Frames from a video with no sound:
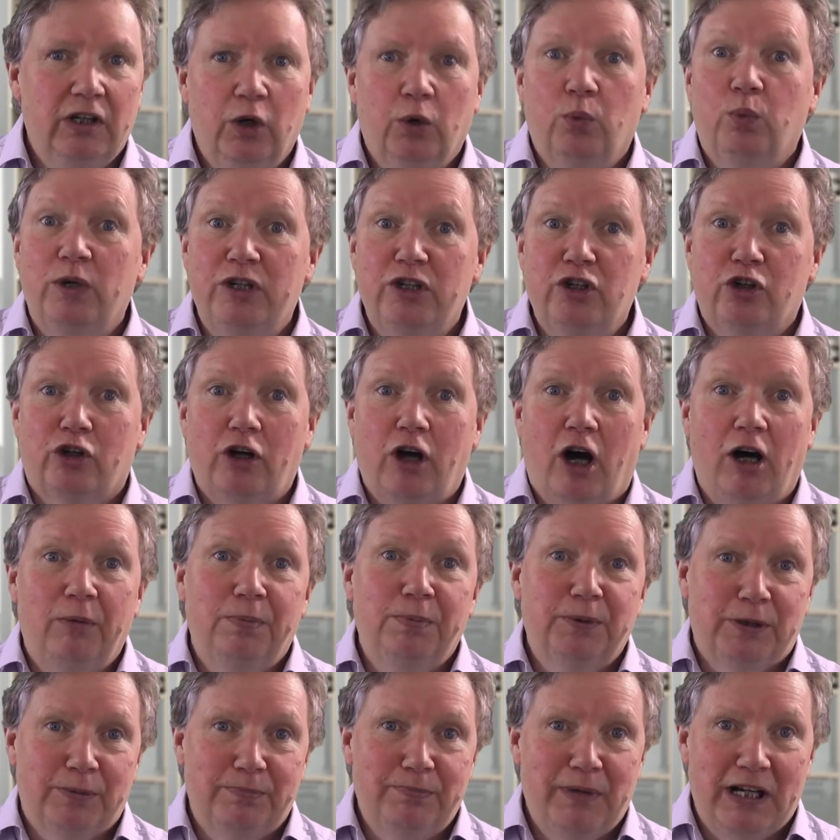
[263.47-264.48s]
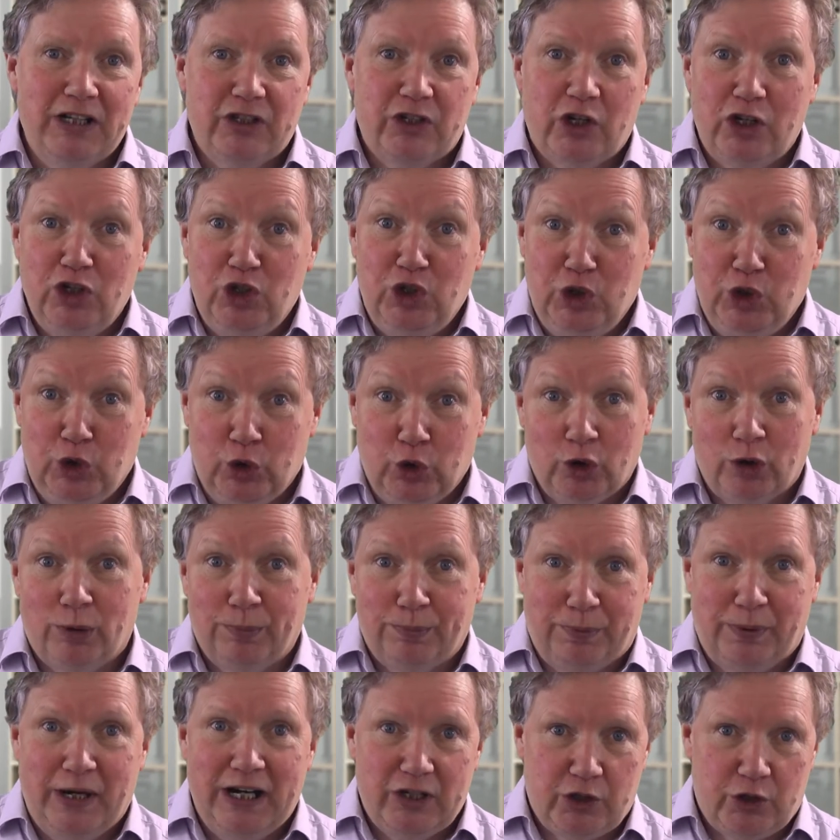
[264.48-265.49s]
when you're optimizing your
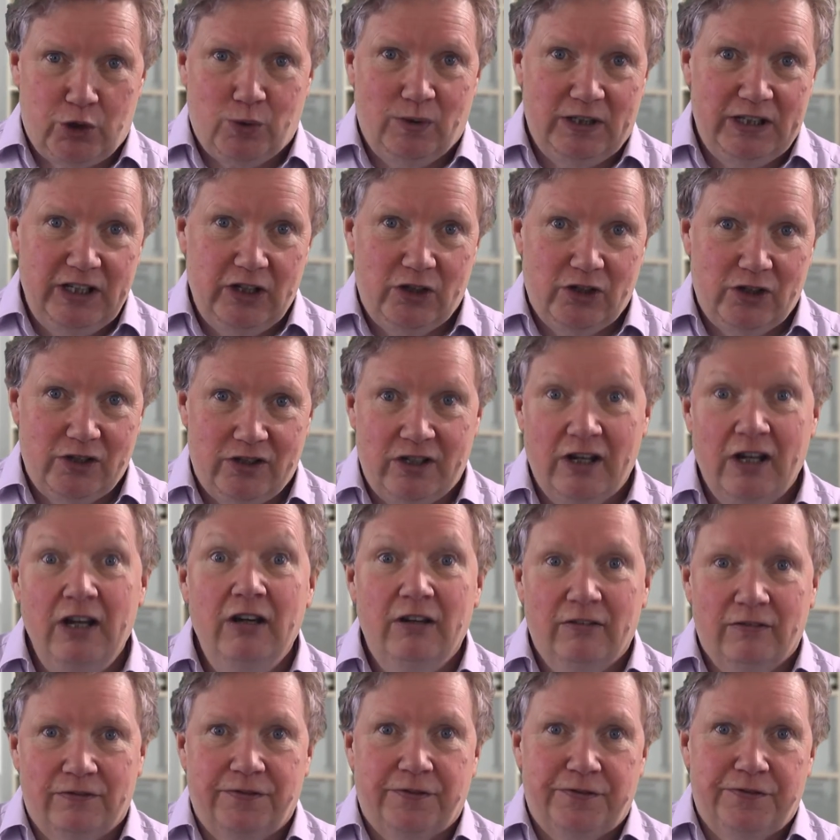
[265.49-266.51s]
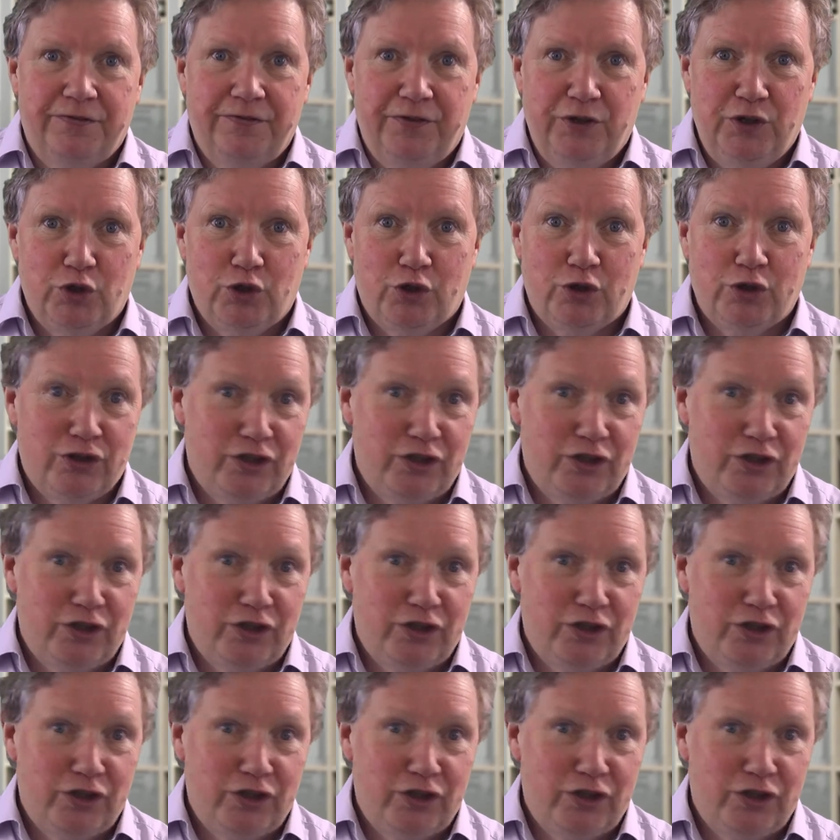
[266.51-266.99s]
press releases for future